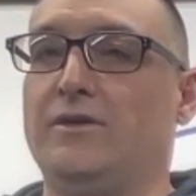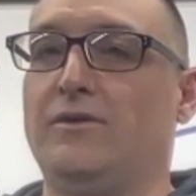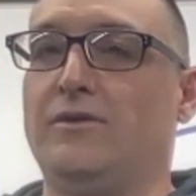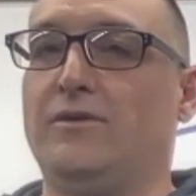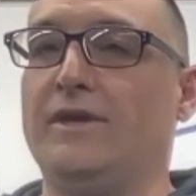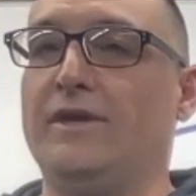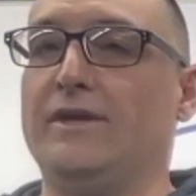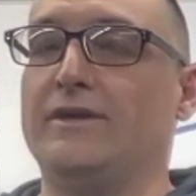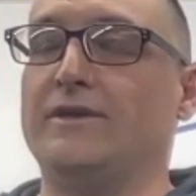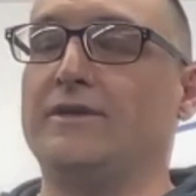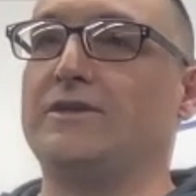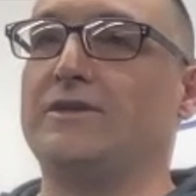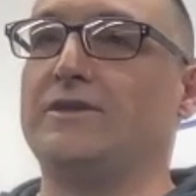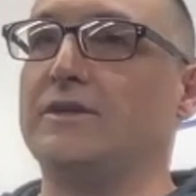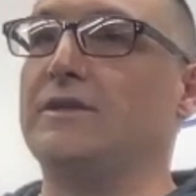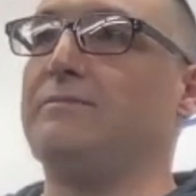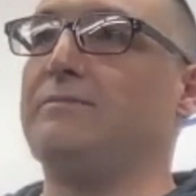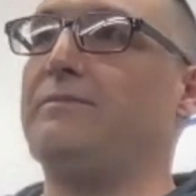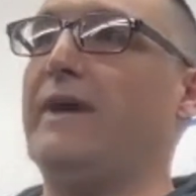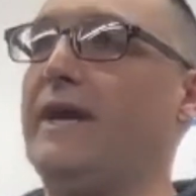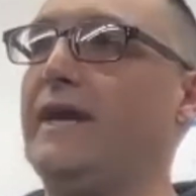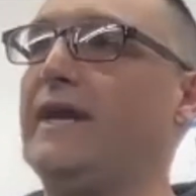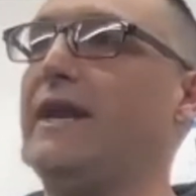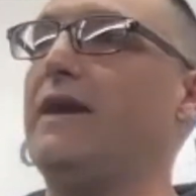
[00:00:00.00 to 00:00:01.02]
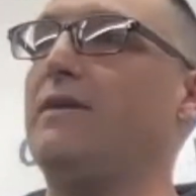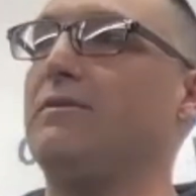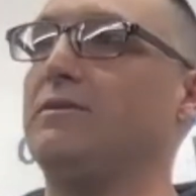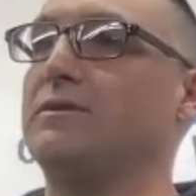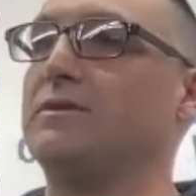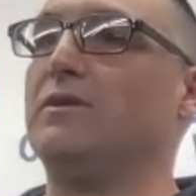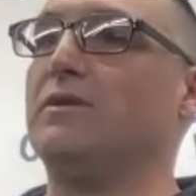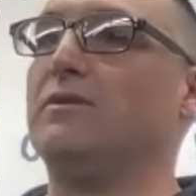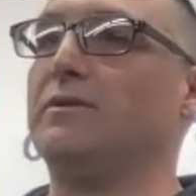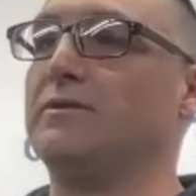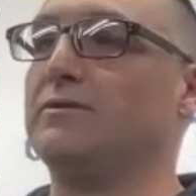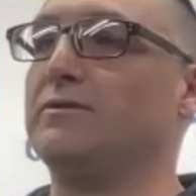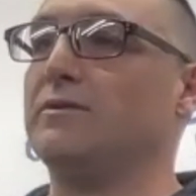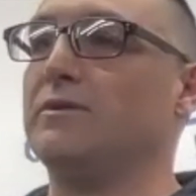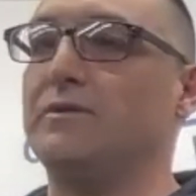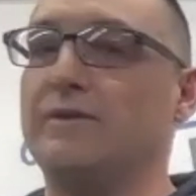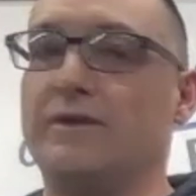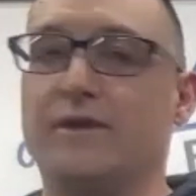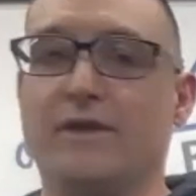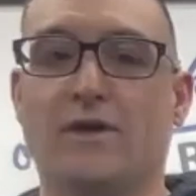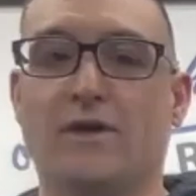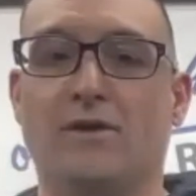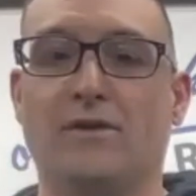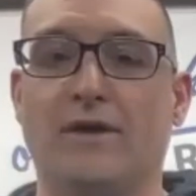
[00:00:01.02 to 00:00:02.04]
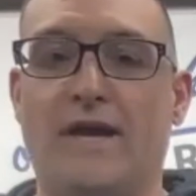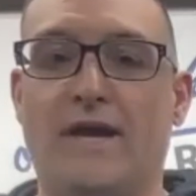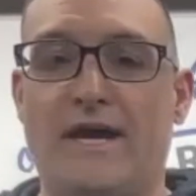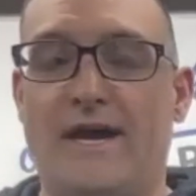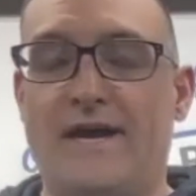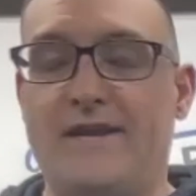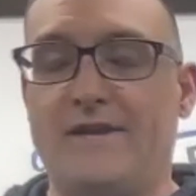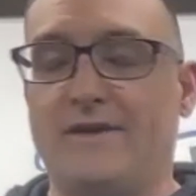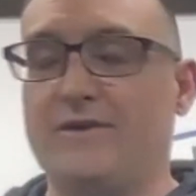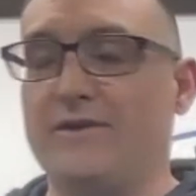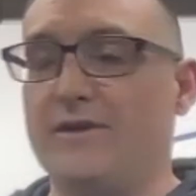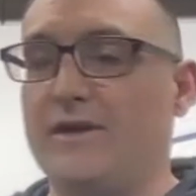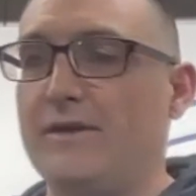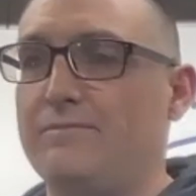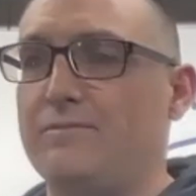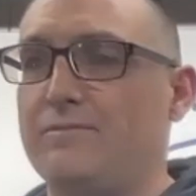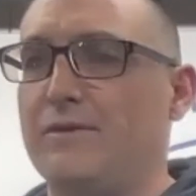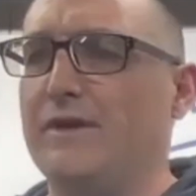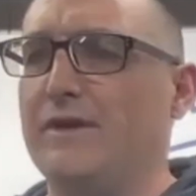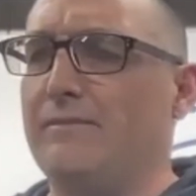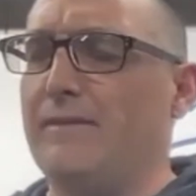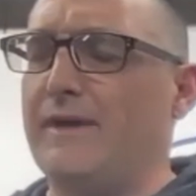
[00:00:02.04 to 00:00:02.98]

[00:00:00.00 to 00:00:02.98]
understood the pain I was going through, and I had a good upbringing.